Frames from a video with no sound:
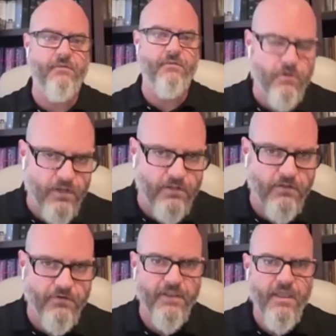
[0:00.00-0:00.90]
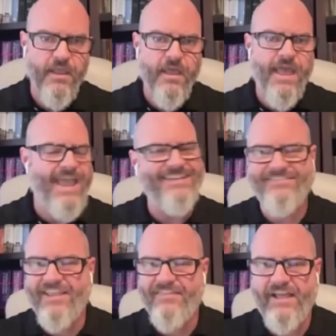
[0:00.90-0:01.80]
if they were included and
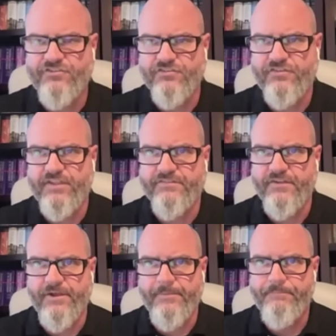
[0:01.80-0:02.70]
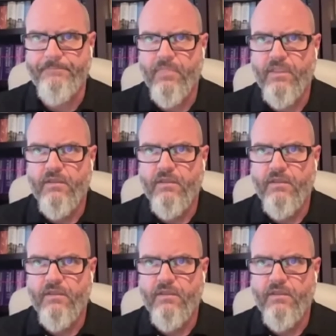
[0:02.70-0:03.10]
i say that just as um,